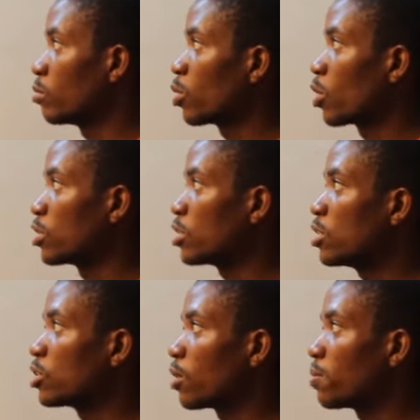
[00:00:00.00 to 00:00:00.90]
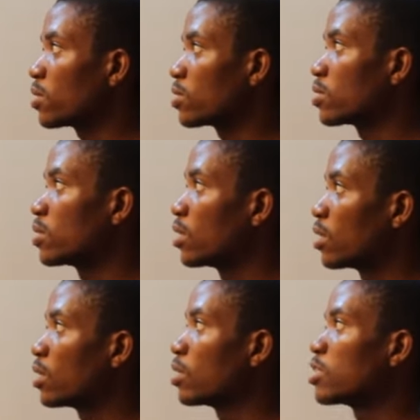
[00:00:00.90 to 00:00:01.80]
consider the topics
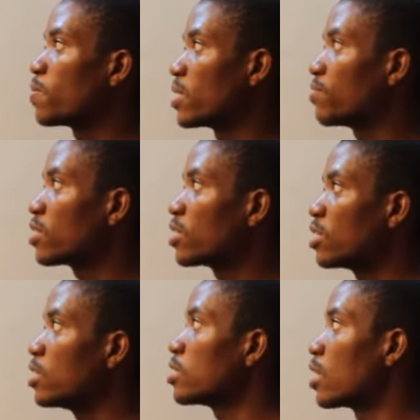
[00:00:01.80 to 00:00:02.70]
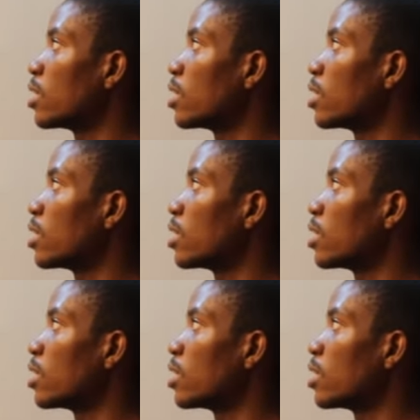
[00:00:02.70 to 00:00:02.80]
specific heat